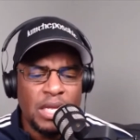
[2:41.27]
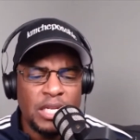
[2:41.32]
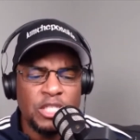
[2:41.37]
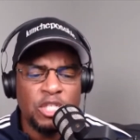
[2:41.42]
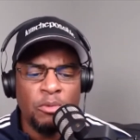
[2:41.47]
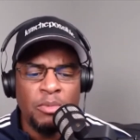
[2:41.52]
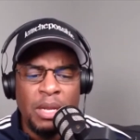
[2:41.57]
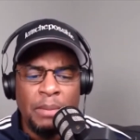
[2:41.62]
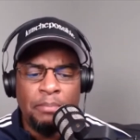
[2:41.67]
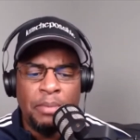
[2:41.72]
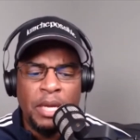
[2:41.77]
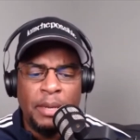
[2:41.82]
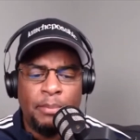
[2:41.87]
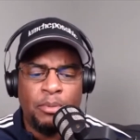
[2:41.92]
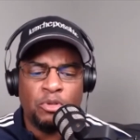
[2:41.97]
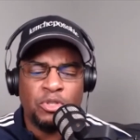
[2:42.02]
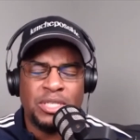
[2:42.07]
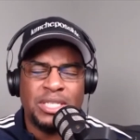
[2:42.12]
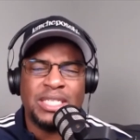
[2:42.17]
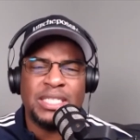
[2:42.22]
so many
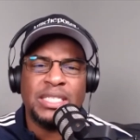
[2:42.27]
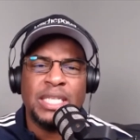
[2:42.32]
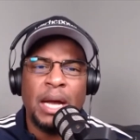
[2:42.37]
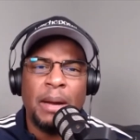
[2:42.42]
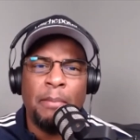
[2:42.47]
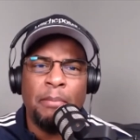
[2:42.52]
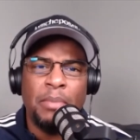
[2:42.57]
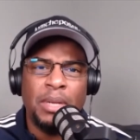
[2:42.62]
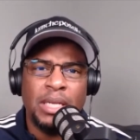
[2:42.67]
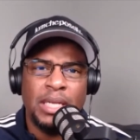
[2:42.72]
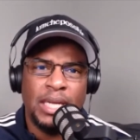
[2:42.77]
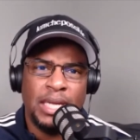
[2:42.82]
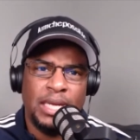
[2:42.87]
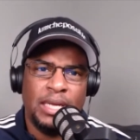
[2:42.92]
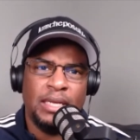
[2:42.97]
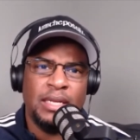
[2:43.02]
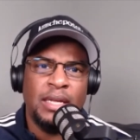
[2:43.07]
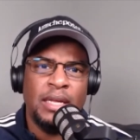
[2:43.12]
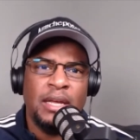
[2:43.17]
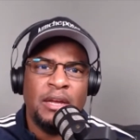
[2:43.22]
people
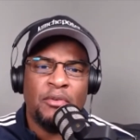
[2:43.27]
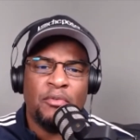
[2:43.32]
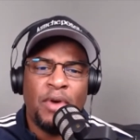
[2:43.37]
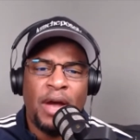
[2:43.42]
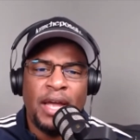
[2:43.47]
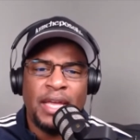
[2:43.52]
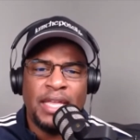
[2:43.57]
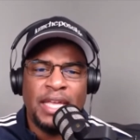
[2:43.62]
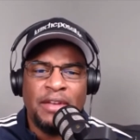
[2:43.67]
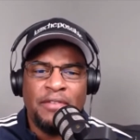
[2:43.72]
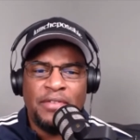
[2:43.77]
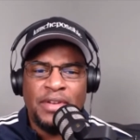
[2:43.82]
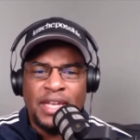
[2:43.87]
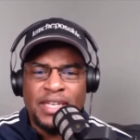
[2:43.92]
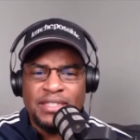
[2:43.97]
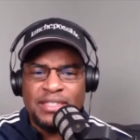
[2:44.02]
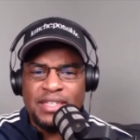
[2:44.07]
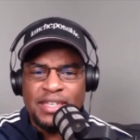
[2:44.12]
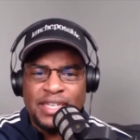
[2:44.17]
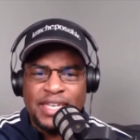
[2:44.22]
stumbling right even
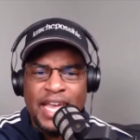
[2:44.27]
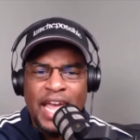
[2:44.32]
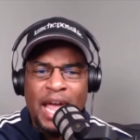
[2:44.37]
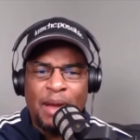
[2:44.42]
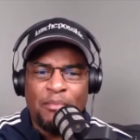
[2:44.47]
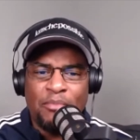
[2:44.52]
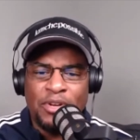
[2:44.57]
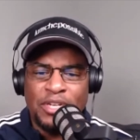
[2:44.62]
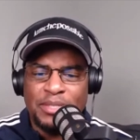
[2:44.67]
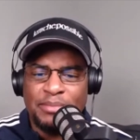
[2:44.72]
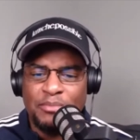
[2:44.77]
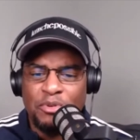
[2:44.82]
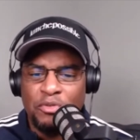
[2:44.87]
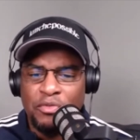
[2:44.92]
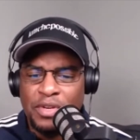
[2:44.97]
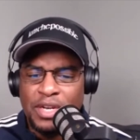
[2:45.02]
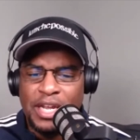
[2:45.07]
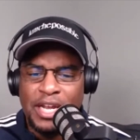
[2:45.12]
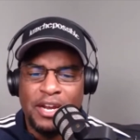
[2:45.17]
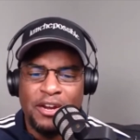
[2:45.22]
as the camera is
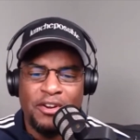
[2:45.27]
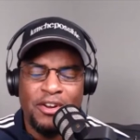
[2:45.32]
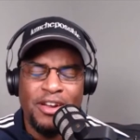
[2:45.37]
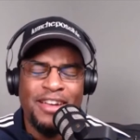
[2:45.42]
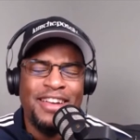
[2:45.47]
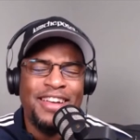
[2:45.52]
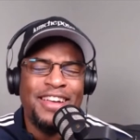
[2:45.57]
moving here